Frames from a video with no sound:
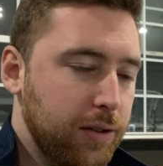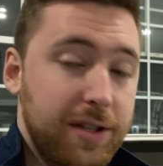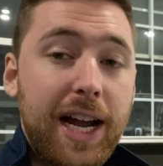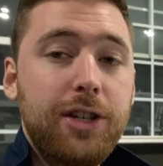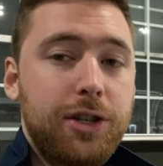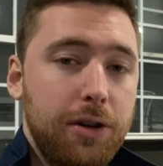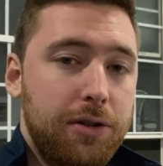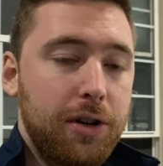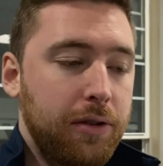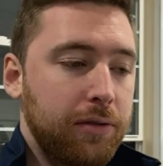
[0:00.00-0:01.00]
The Stage 2
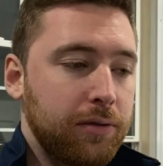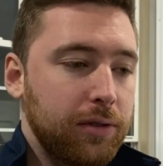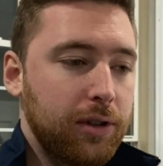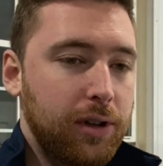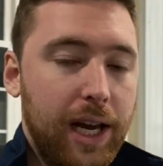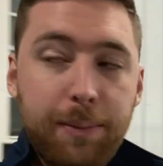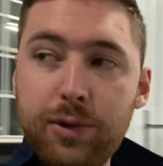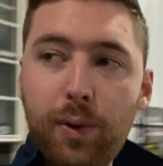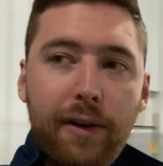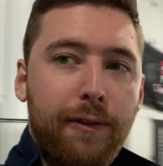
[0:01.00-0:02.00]
tune
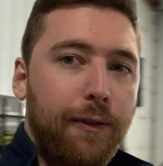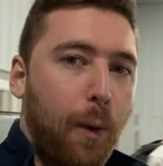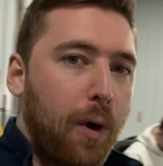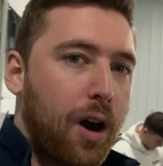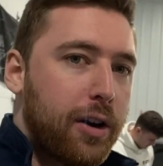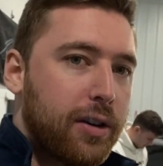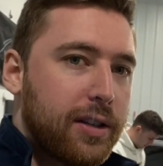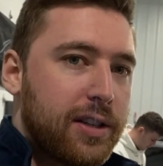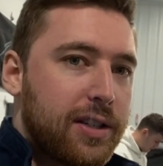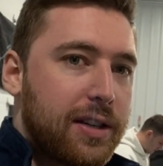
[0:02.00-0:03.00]
claims what
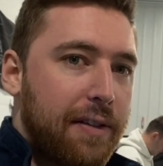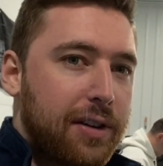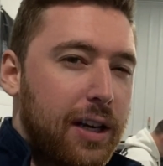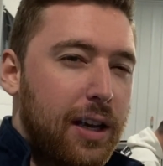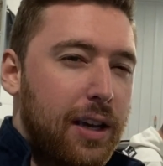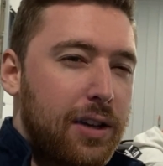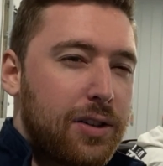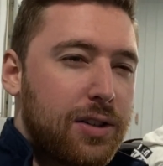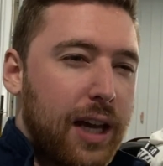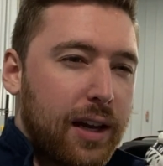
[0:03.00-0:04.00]

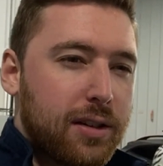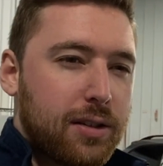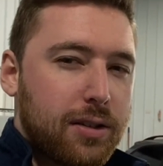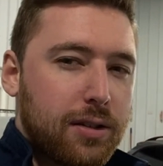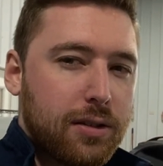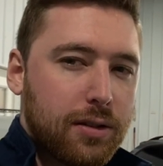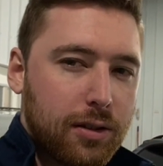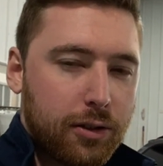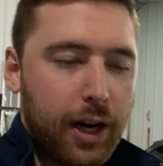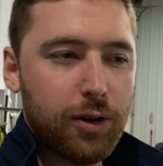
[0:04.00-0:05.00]
476
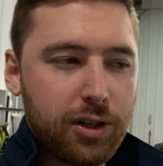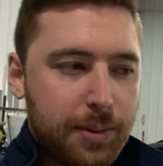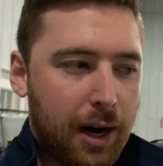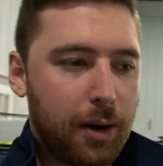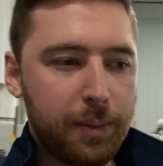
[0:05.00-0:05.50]
crank horsepower, I